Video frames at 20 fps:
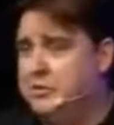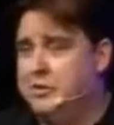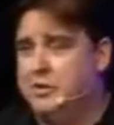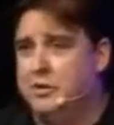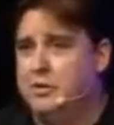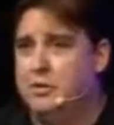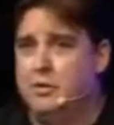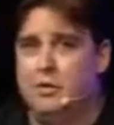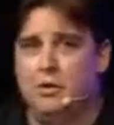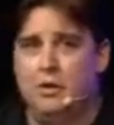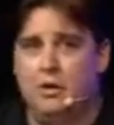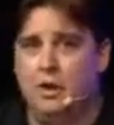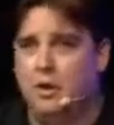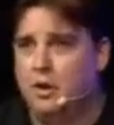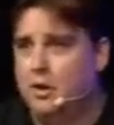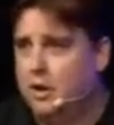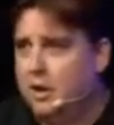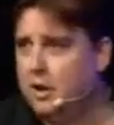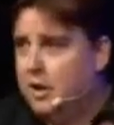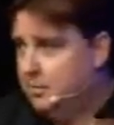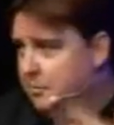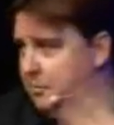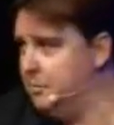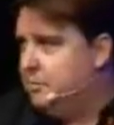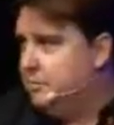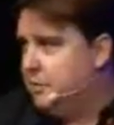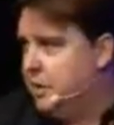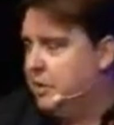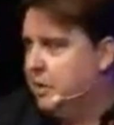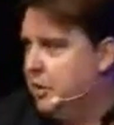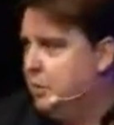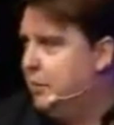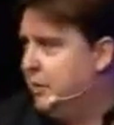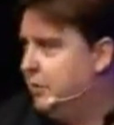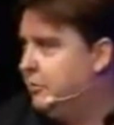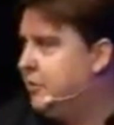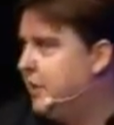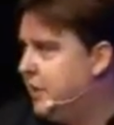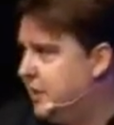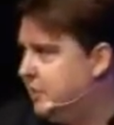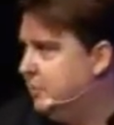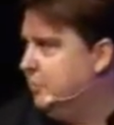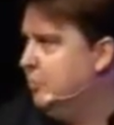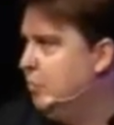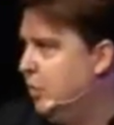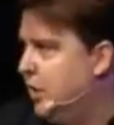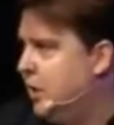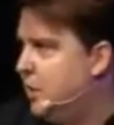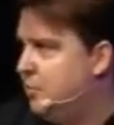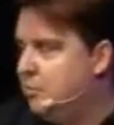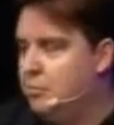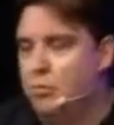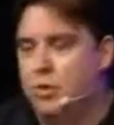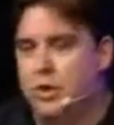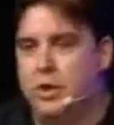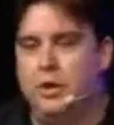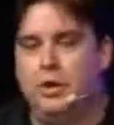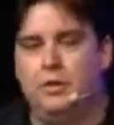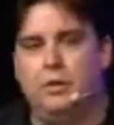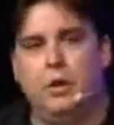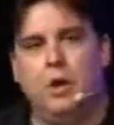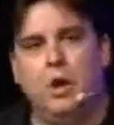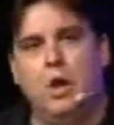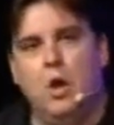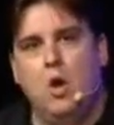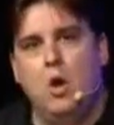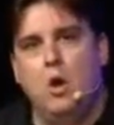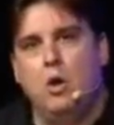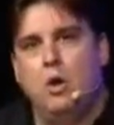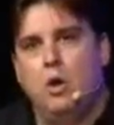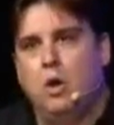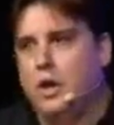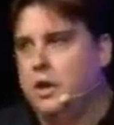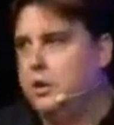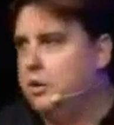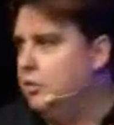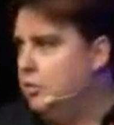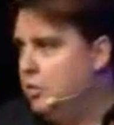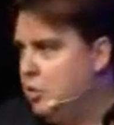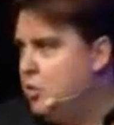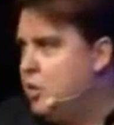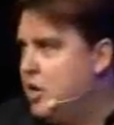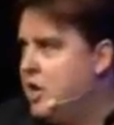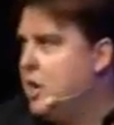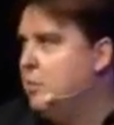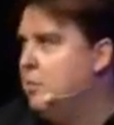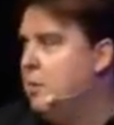each other up a little bit, try to one-up one another. Like, who can